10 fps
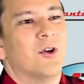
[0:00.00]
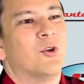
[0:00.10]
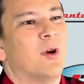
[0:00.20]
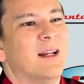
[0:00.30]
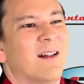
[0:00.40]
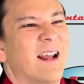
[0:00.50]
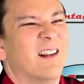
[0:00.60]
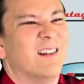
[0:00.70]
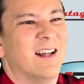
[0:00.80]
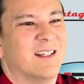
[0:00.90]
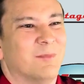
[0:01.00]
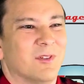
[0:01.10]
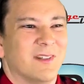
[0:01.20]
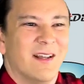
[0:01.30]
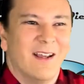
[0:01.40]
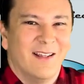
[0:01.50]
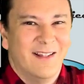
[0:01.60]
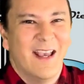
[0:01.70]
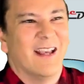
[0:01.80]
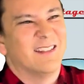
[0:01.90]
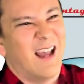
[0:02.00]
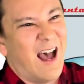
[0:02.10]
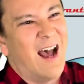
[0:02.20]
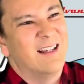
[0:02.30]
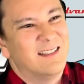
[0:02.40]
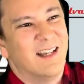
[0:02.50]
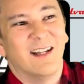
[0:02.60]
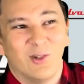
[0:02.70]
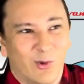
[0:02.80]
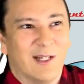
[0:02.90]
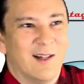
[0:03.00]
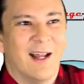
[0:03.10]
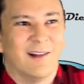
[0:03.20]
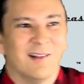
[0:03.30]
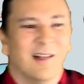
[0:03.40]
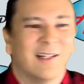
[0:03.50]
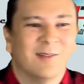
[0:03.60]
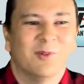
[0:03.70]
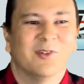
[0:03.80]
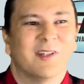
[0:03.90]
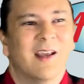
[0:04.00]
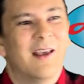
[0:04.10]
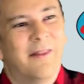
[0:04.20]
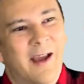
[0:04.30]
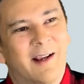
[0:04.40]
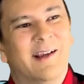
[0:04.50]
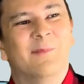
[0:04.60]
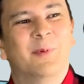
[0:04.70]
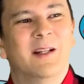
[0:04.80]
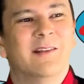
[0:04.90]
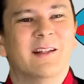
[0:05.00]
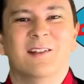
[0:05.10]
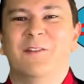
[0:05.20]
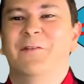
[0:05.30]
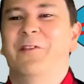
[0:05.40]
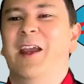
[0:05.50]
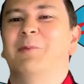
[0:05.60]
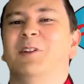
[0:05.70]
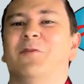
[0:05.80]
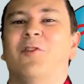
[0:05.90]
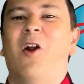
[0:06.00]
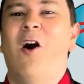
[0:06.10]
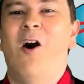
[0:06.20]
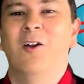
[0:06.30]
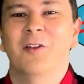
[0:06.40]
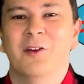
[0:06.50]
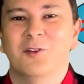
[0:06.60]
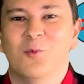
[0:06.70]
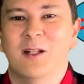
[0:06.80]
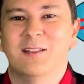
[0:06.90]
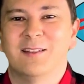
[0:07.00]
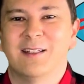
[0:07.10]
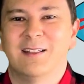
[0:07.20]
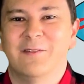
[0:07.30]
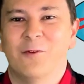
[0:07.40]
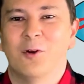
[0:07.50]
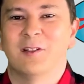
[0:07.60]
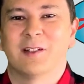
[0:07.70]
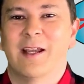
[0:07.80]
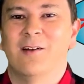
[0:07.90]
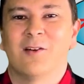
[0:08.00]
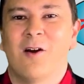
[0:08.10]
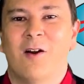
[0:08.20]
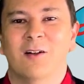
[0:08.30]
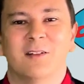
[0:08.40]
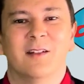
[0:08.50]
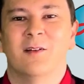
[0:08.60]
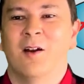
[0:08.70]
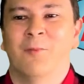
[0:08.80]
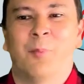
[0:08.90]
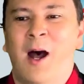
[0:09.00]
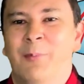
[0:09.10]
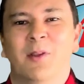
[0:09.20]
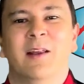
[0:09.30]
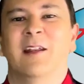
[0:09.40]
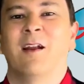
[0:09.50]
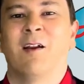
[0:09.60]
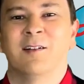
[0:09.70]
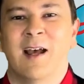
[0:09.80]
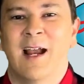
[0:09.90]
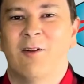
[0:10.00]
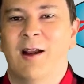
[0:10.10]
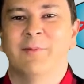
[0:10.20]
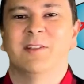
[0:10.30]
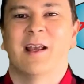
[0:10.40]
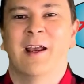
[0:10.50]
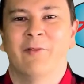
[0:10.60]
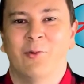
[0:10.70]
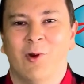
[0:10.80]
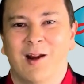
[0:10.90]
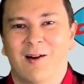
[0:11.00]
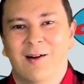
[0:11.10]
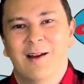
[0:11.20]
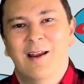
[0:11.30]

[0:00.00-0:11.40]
Greenlight Collectibles. Yes, I said Greenlight Collectibles. That company that is famous for all of those 164 scale cars that are populating our dioramas everywhere.